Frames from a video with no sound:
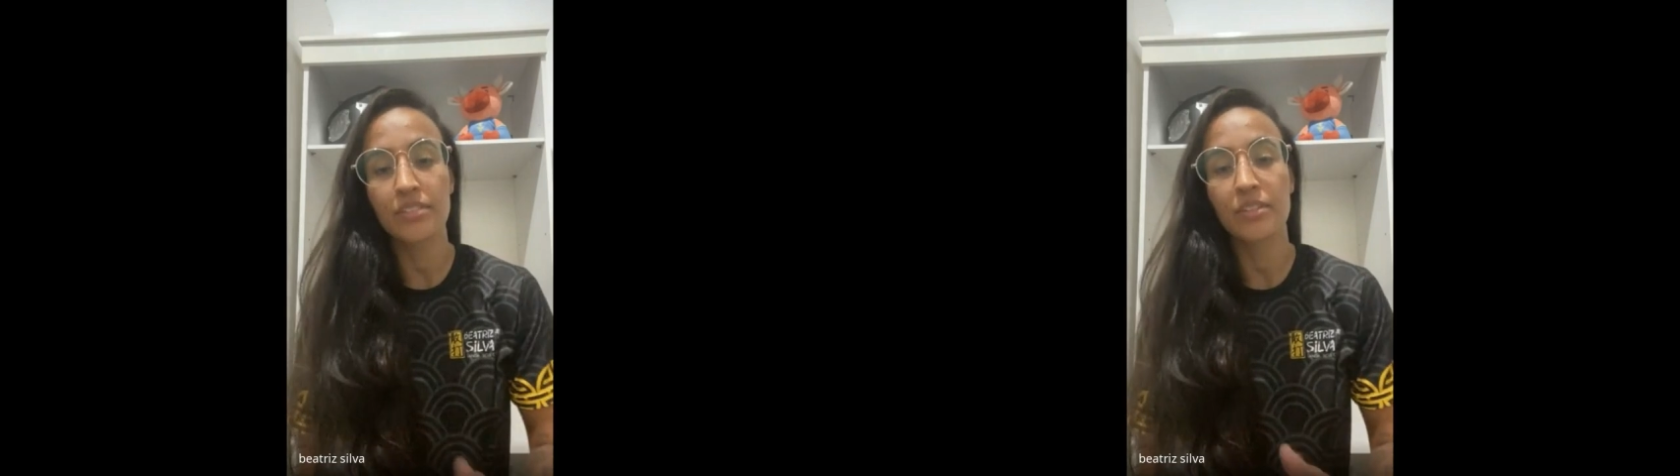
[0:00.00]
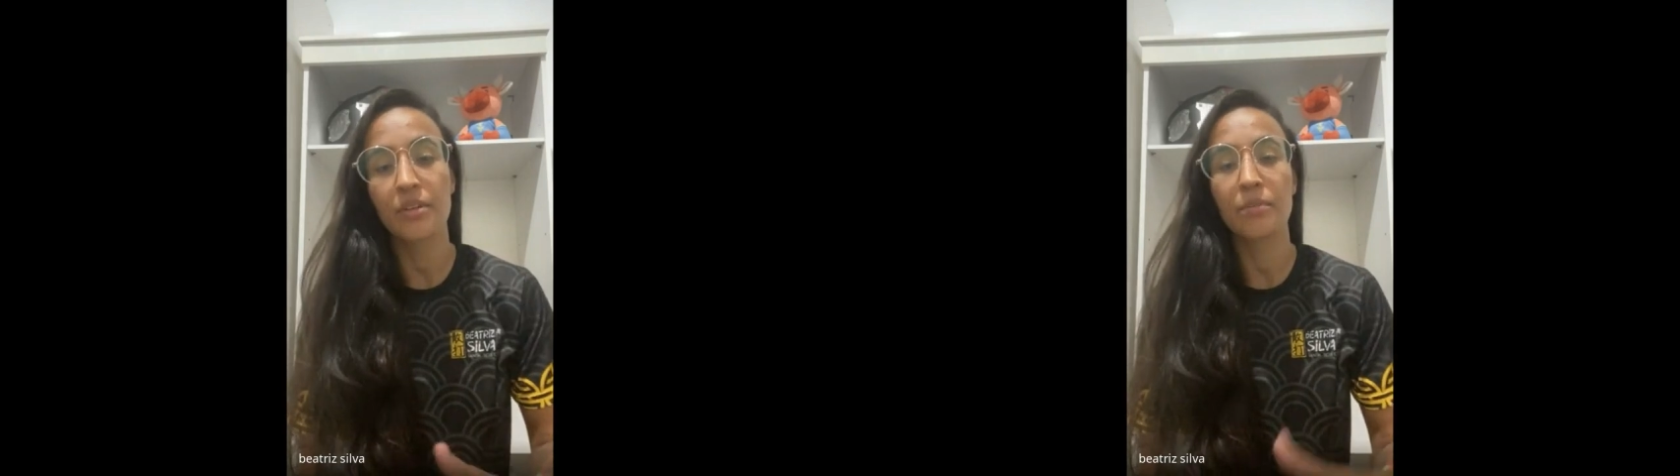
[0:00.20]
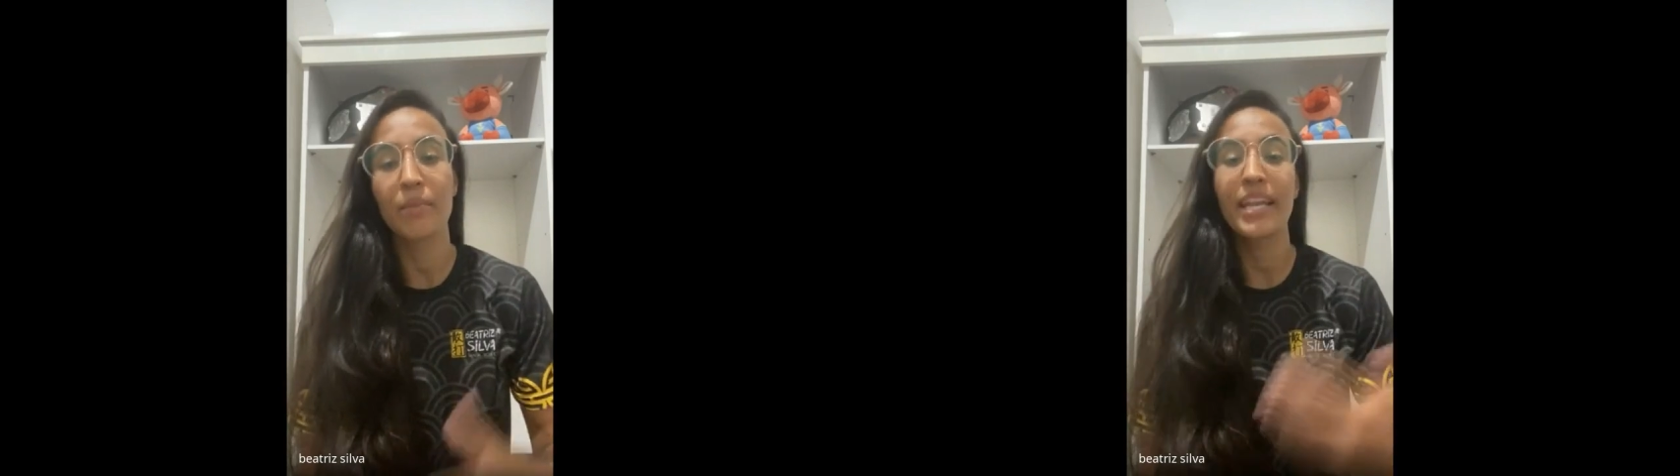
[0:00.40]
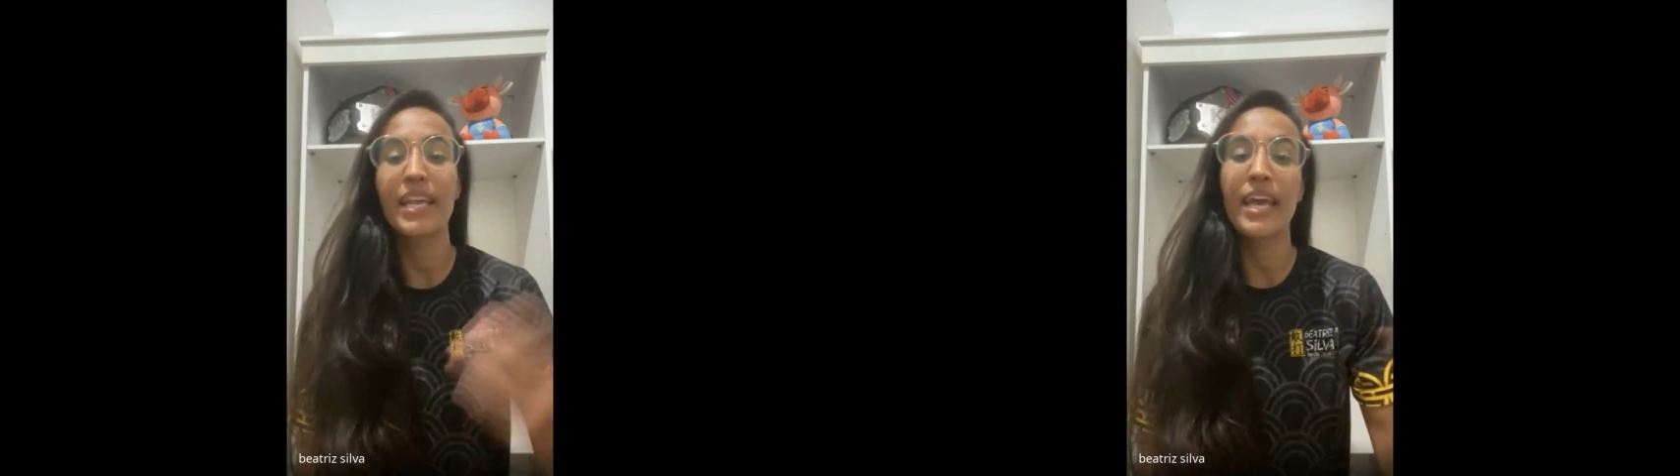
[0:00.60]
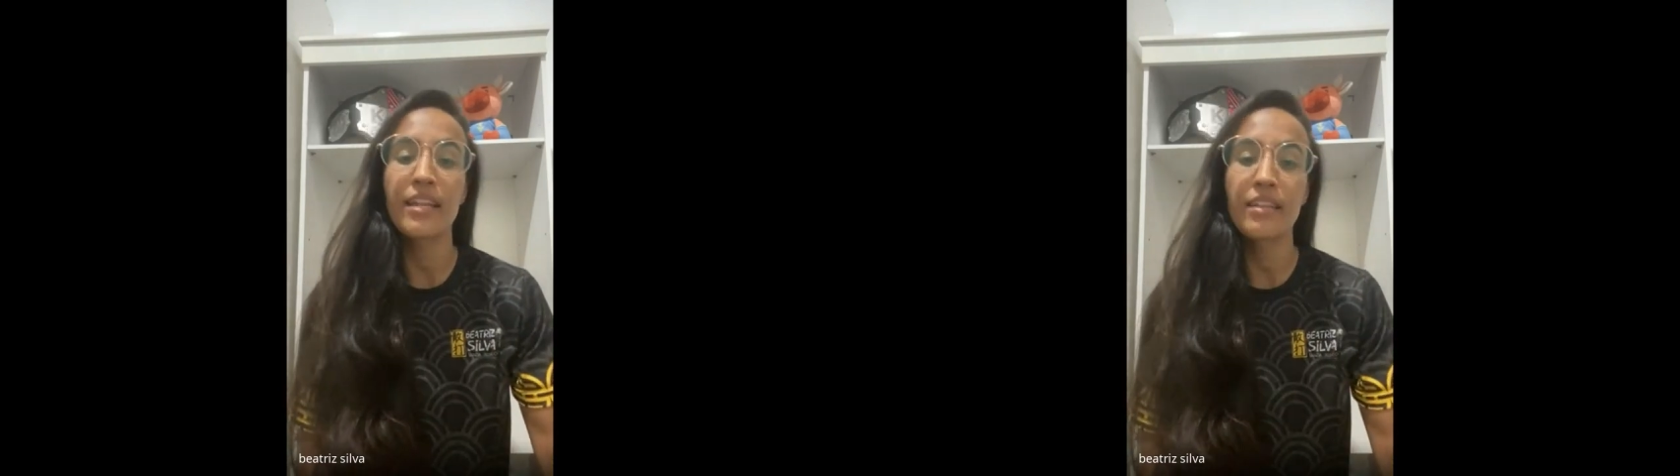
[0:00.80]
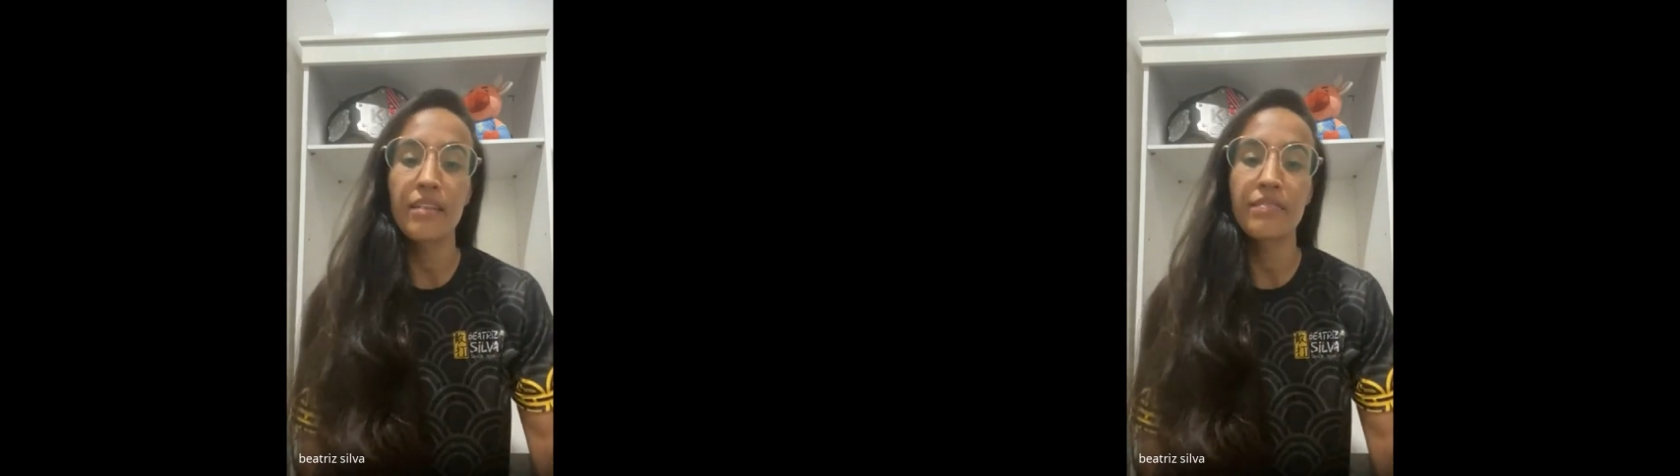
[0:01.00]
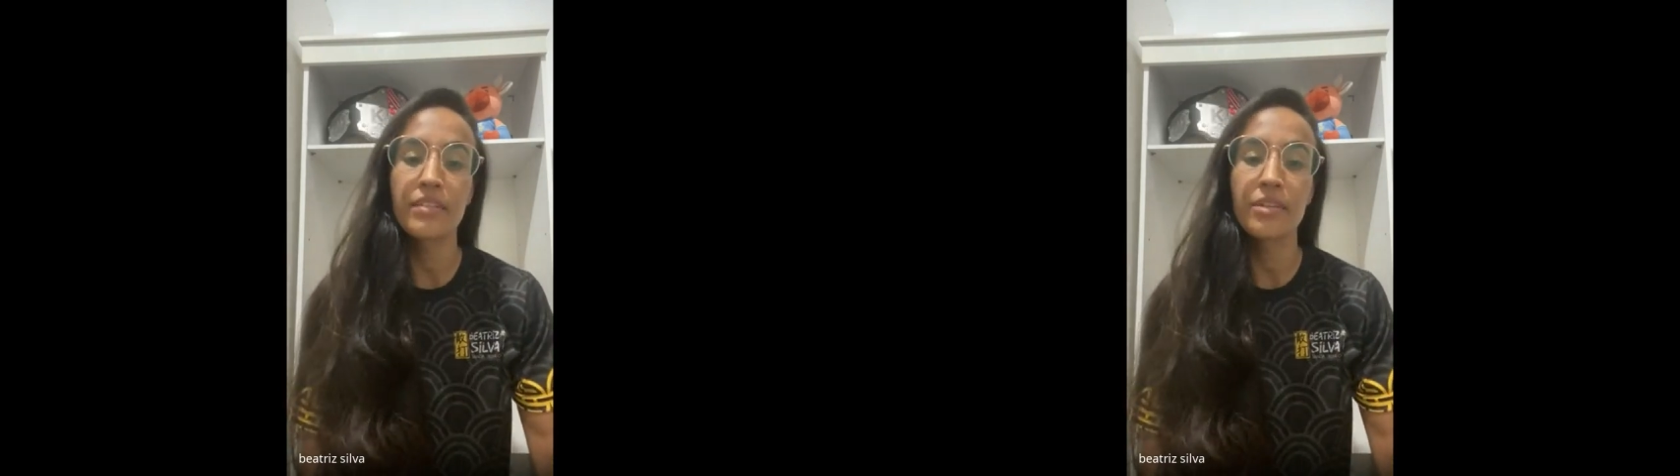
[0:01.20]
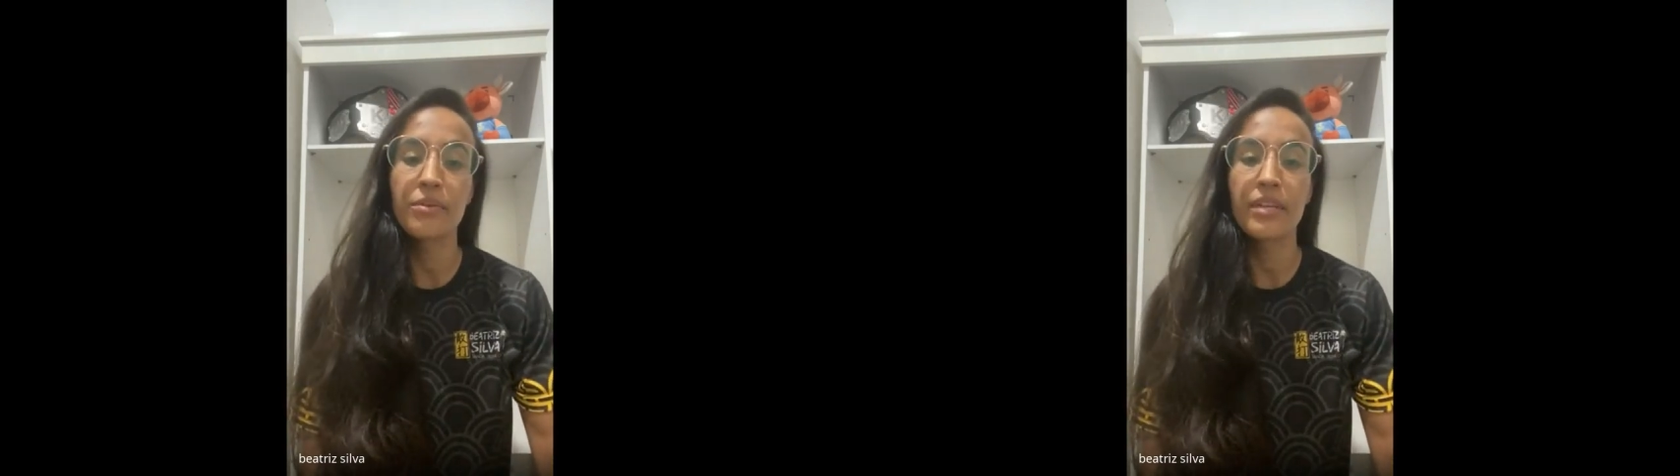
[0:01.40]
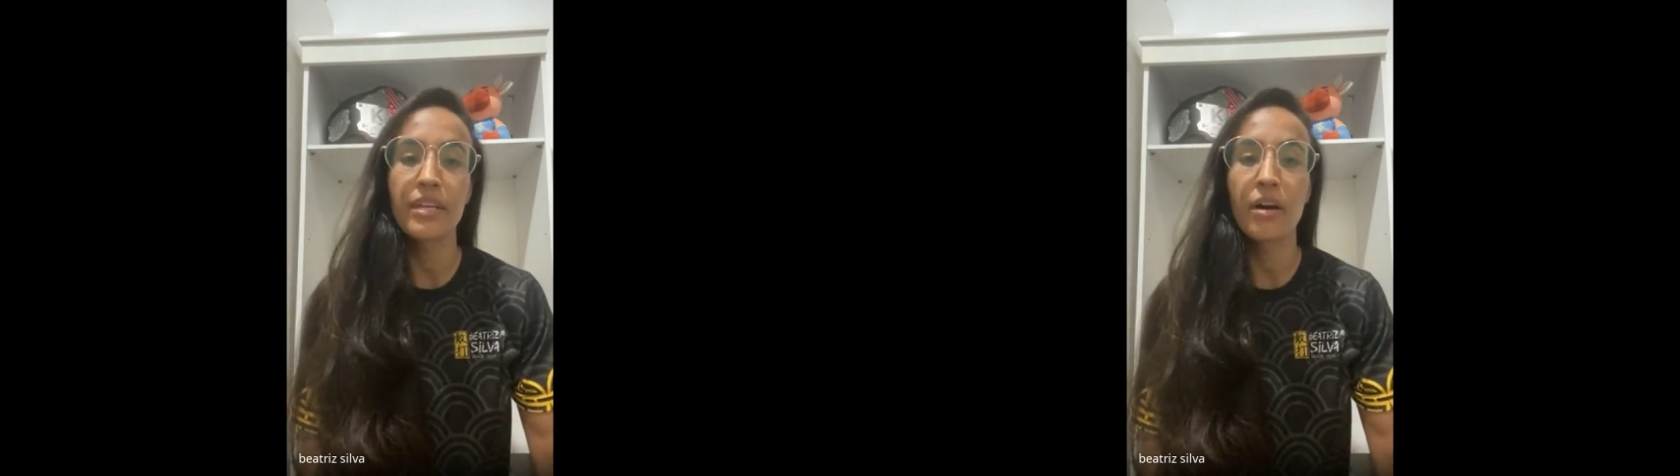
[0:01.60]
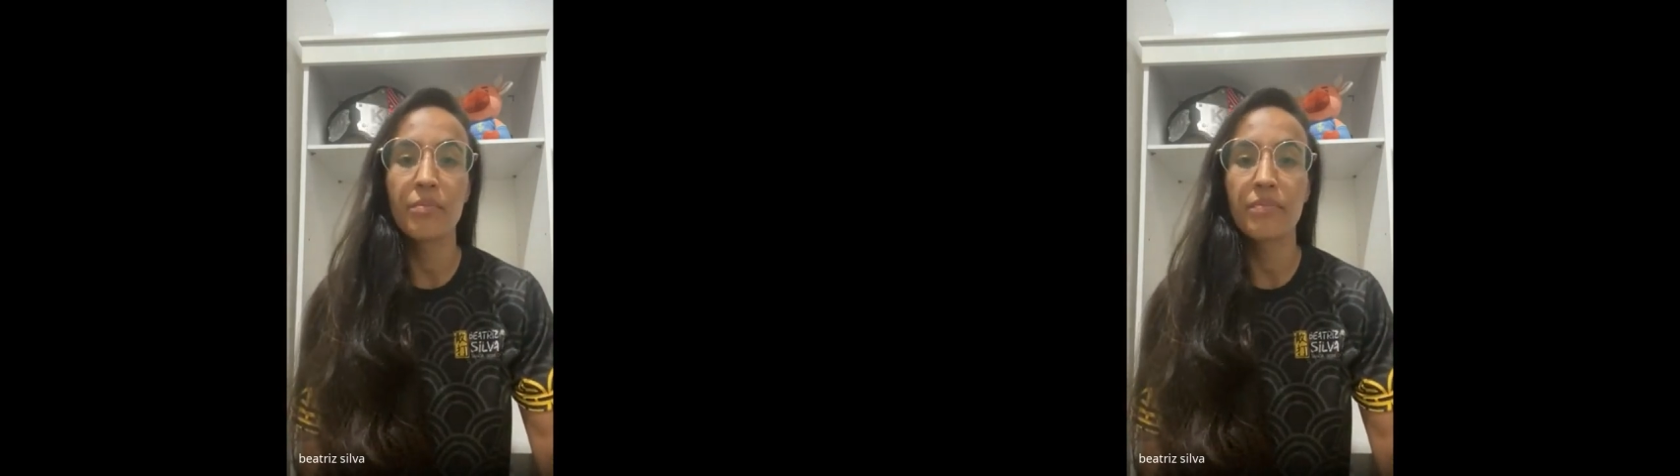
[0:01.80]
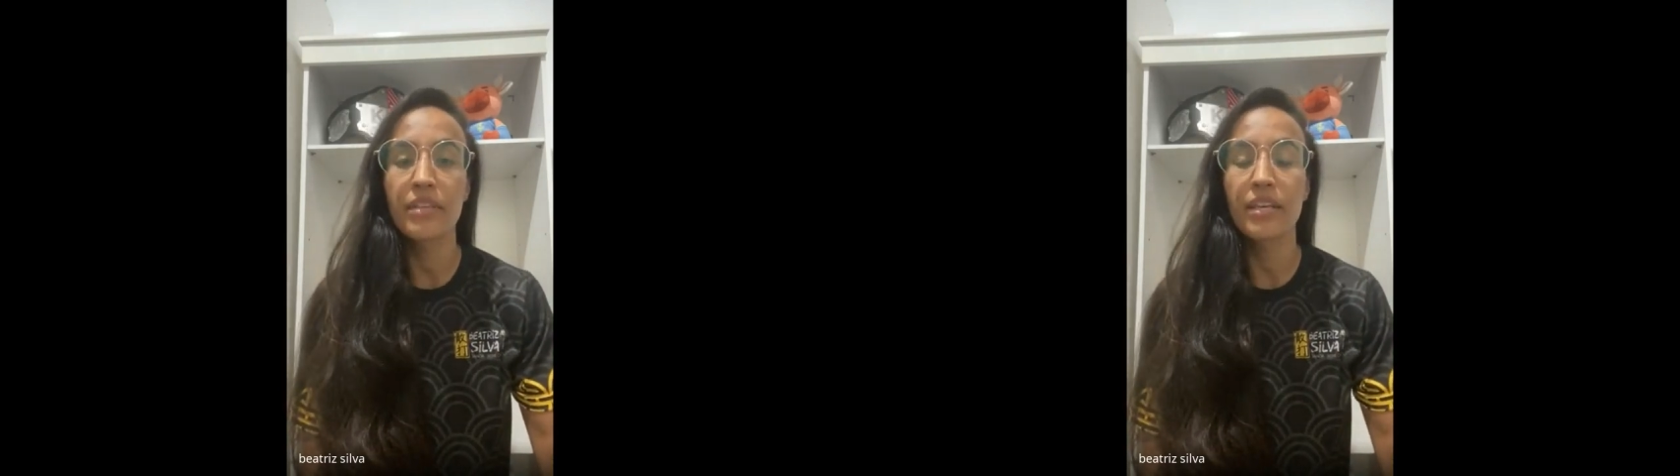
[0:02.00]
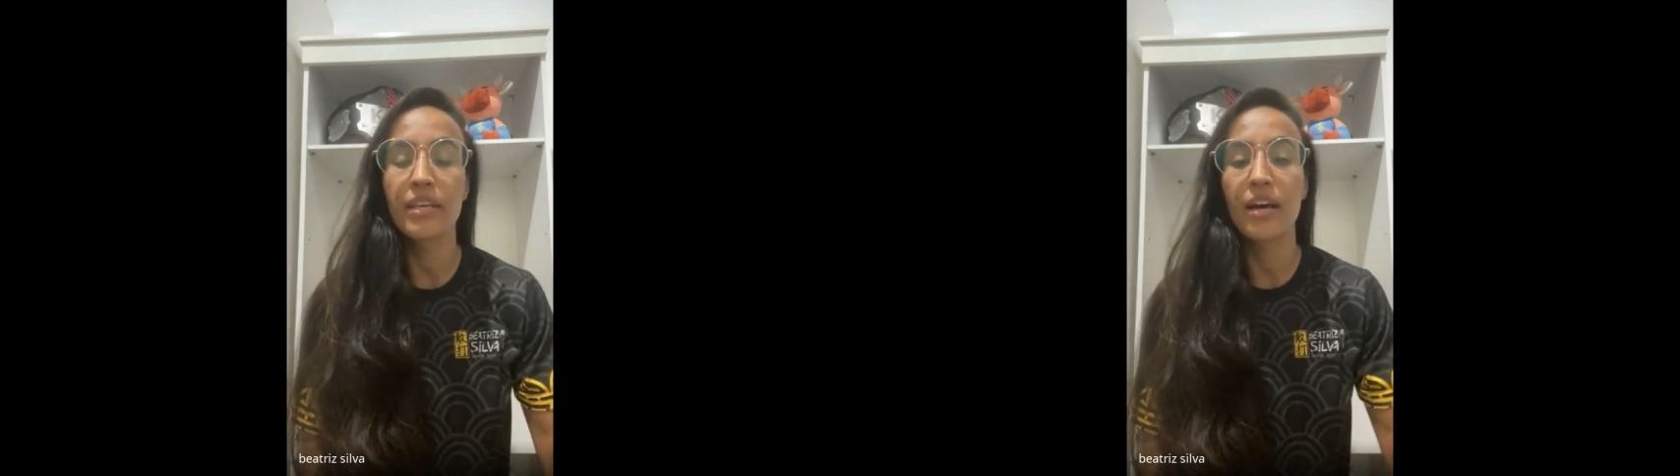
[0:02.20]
So by the end of the degree, hopefully,